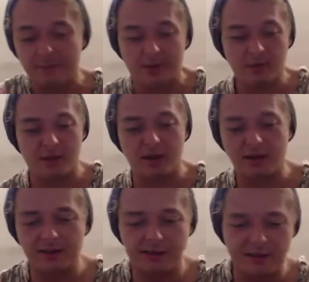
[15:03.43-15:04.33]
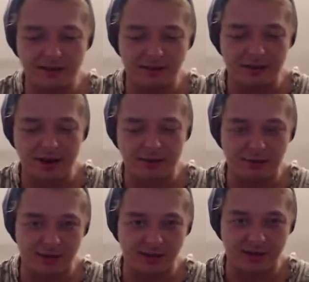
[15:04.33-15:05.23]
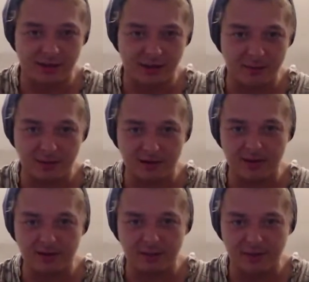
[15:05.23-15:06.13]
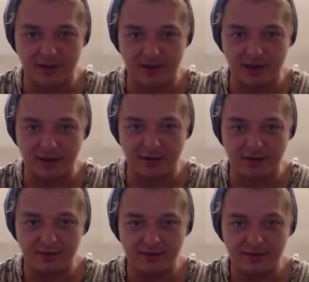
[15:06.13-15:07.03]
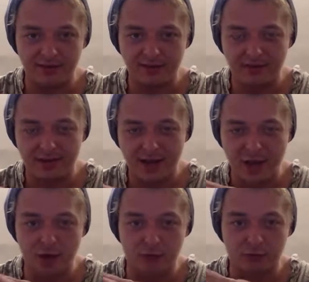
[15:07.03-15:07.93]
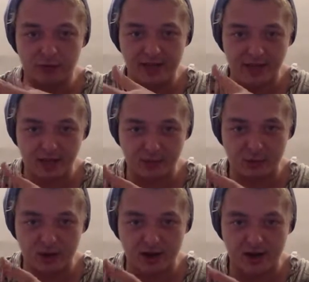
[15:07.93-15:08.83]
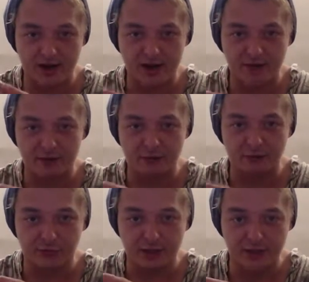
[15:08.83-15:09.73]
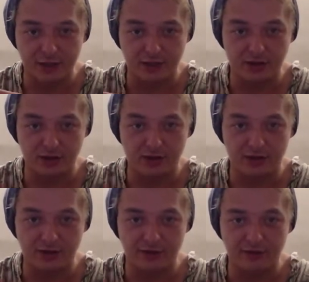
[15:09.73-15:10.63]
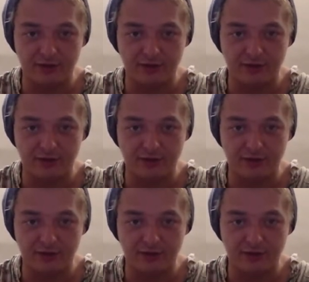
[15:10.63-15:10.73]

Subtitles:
But I think I might have figured out a reason why I can have a really cool life.